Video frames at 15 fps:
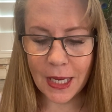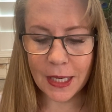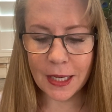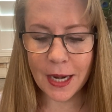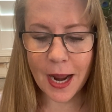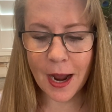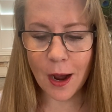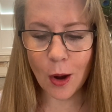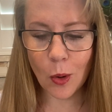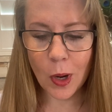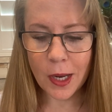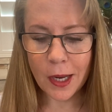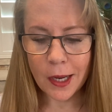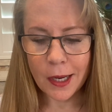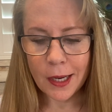Now,
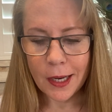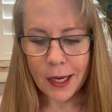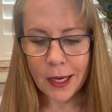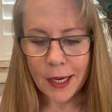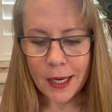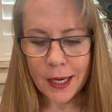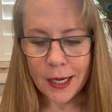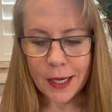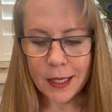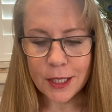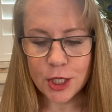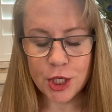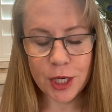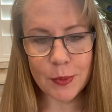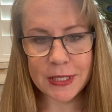
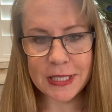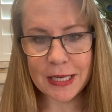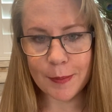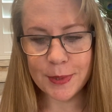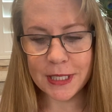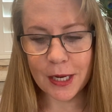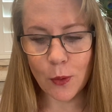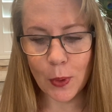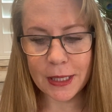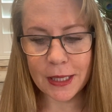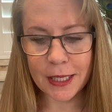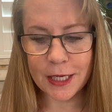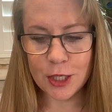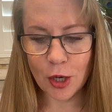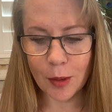she was
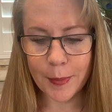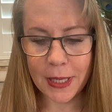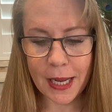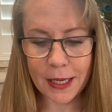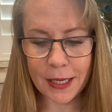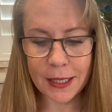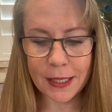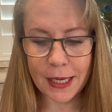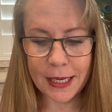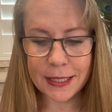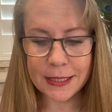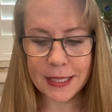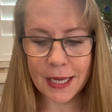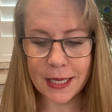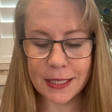subsequently terminated, and he
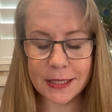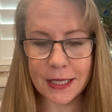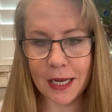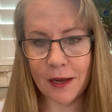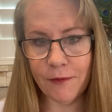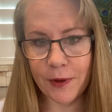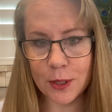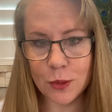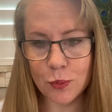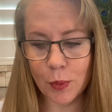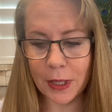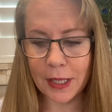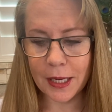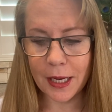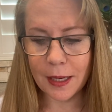says he feels
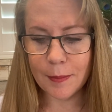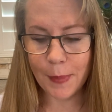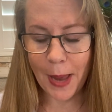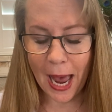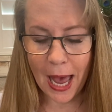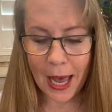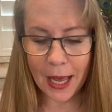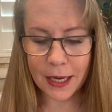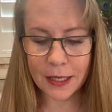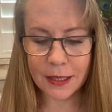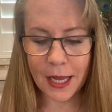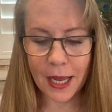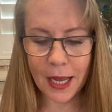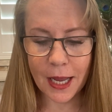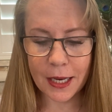really bad
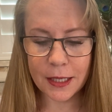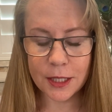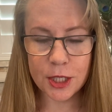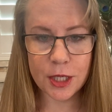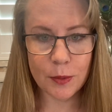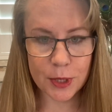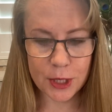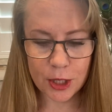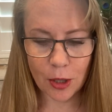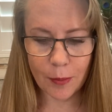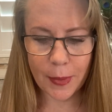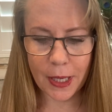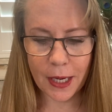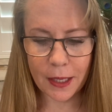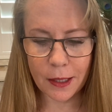that she was
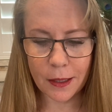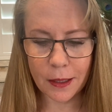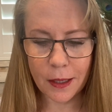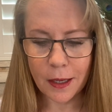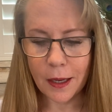terminated.